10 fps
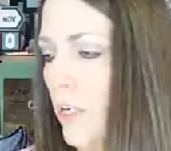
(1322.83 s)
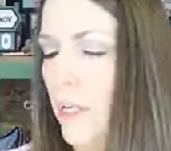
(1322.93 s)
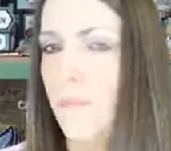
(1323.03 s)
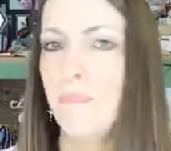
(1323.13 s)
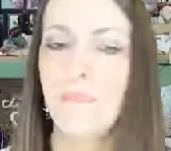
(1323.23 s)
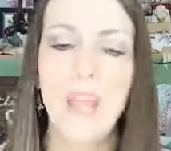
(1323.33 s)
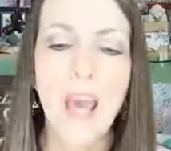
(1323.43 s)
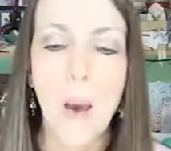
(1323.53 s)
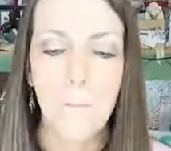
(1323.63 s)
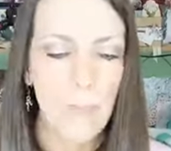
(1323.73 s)
kit.
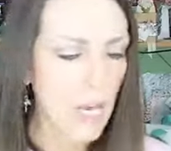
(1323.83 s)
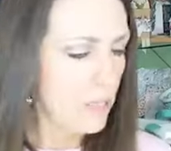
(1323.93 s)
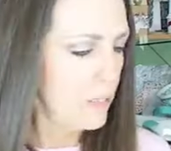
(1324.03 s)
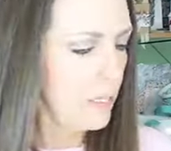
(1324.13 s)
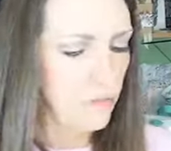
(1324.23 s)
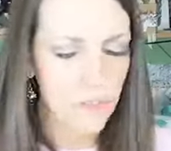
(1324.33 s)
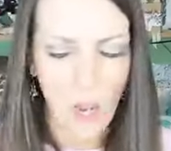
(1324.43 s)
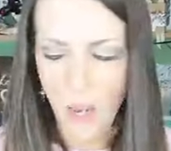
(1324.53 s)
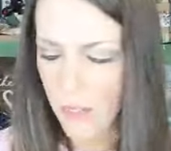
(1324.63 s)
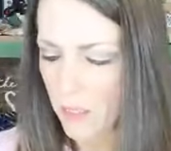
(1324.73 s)
But if
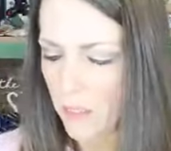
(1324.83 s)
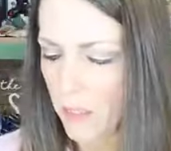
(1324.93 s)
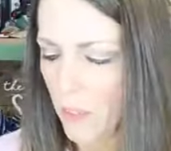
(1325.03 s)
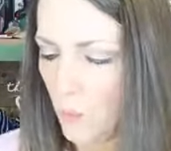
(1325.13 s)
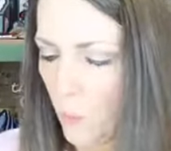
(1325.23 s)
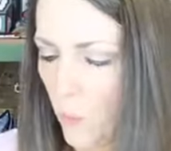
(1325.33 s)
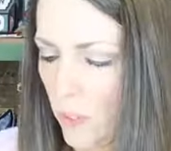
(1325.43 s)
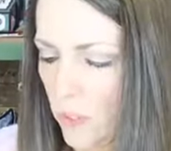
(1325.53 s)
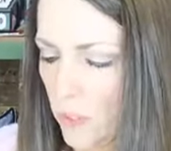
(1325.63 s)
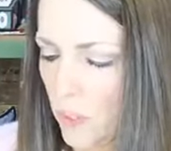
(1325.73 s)
not, then
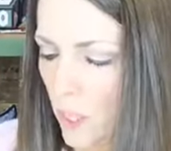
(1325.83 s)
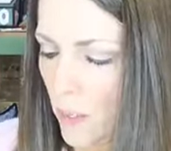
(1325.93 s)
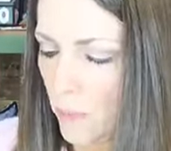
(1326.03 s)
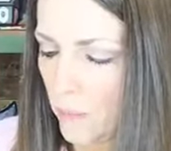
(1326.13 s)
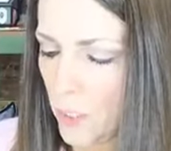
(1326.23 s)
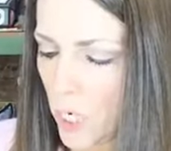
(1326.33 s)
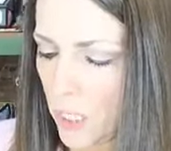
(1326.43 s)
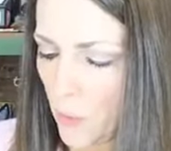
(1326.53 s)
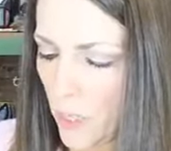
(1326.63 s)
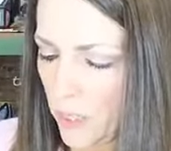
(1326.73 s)
come
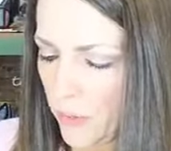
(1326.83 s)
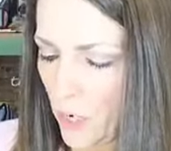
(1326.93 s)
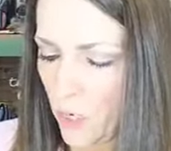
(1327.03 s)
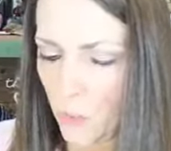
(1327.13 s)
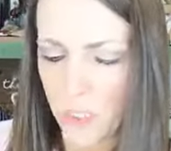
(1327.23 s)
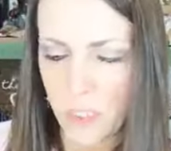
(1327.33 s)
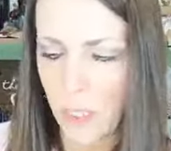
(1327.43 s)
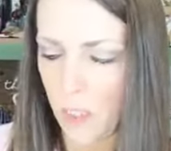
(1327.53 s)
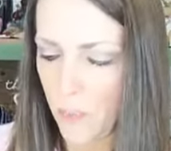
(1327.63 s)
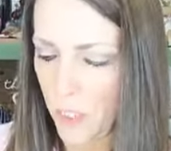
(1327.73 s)
January 3rd when
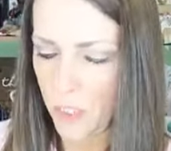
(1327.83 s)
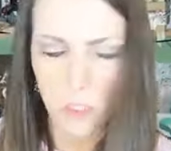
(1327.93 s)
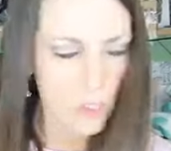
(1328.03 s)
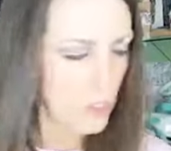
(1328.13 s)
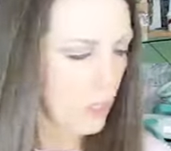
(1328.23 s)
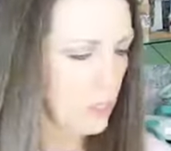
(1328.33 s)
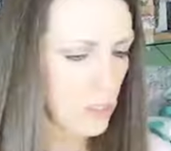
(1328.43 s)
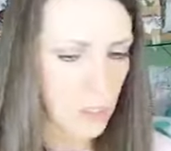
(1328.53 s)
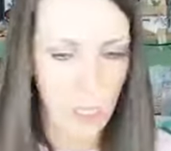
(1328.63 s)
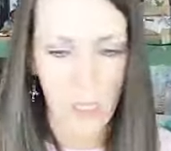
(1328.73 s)
Celebration
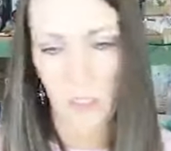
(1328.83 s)
starts, I